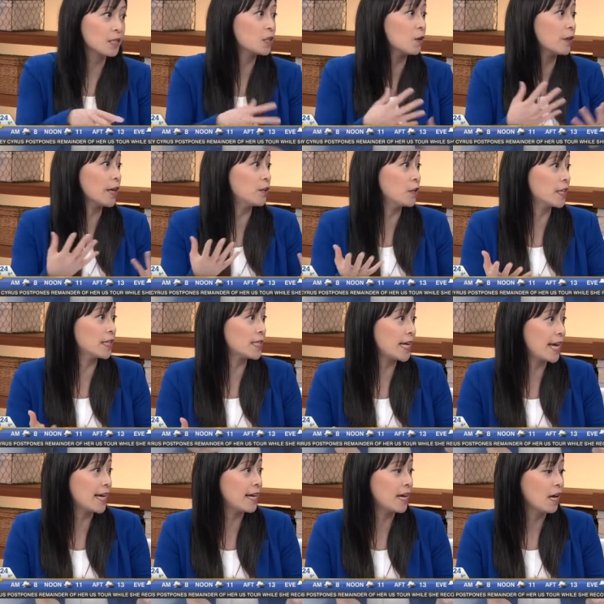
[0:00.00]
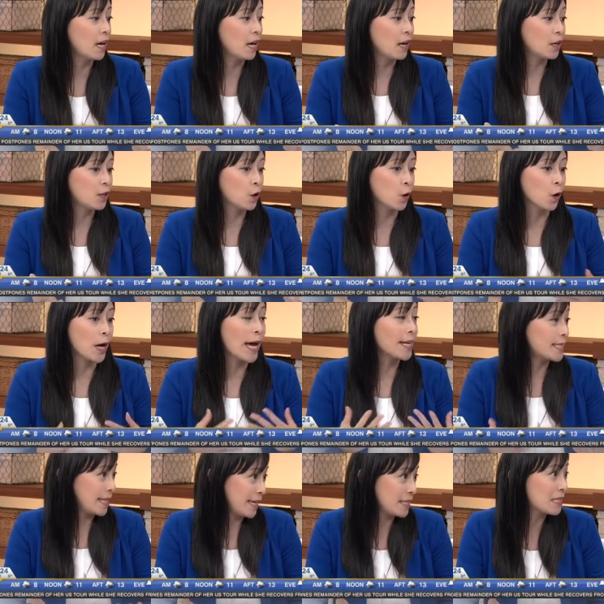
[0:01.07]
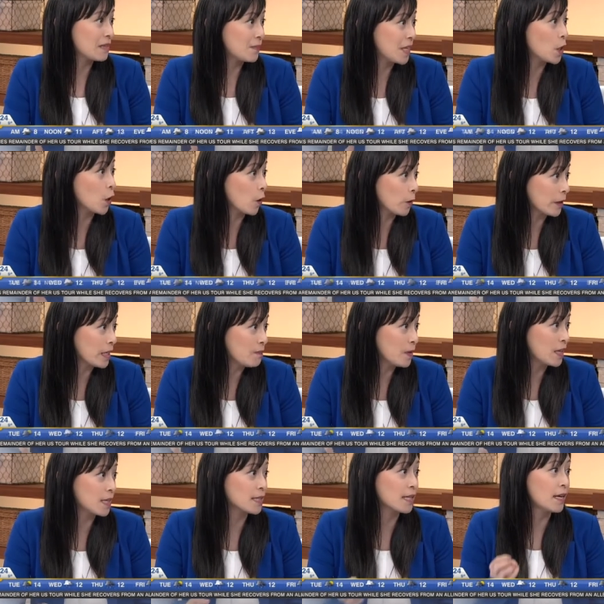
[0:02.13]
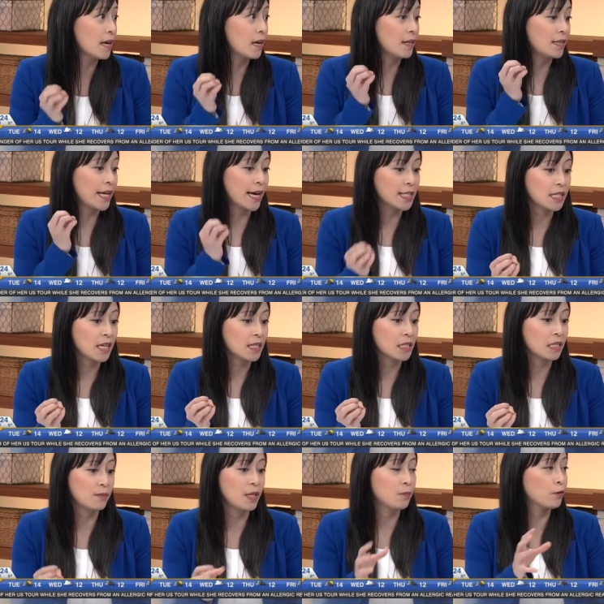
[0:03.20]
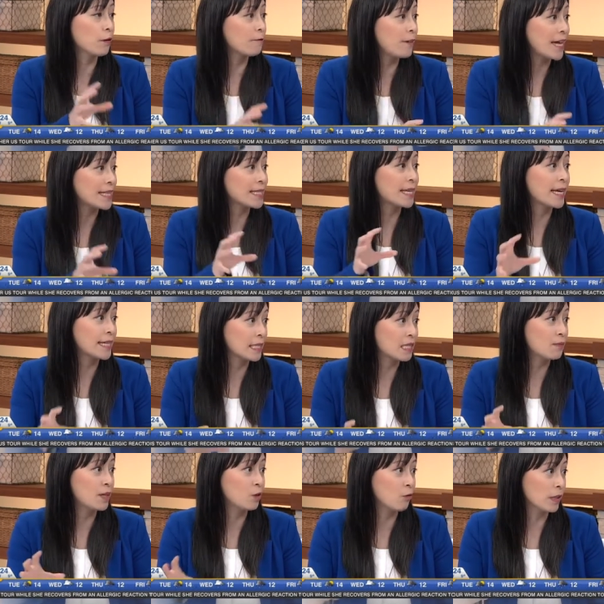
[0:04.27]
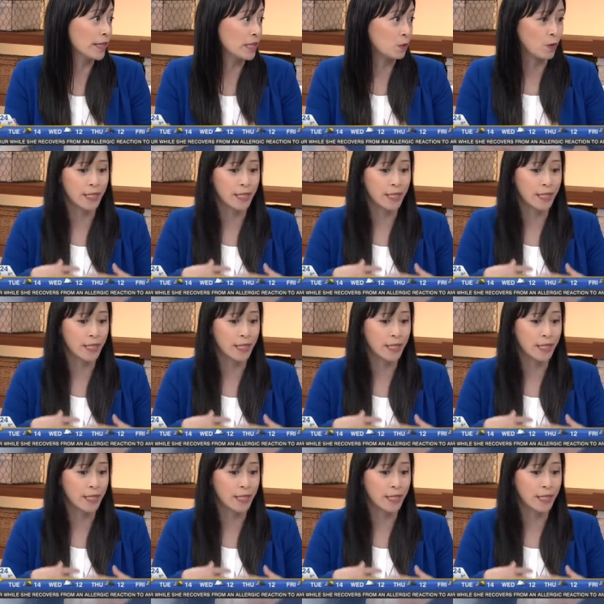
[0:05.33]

So then you can take your antihistamine early because the antihistamine prevents histamine release.